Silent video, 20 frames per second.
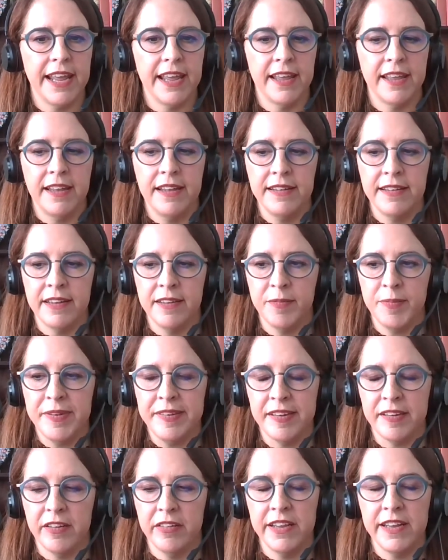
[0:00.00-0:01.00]
and
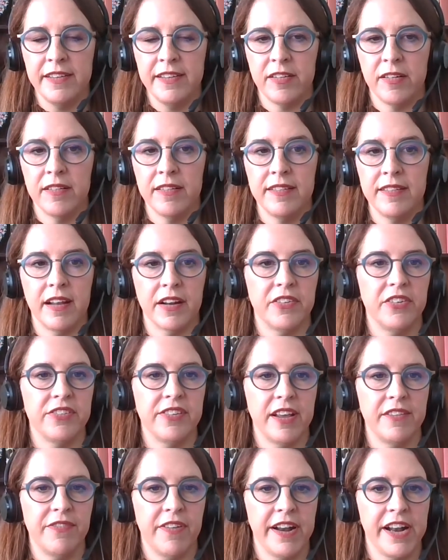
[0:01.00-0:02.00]
particularly in certain
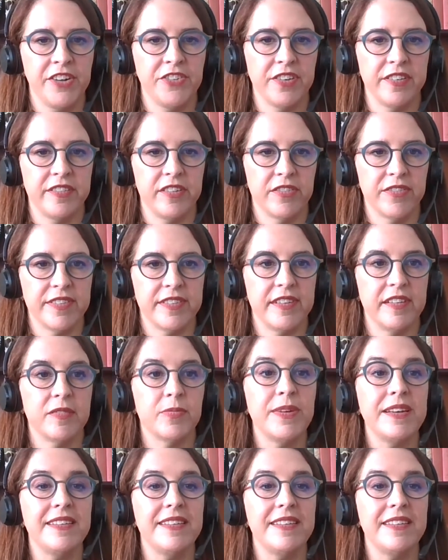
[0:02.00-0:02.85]
sectors like financial services,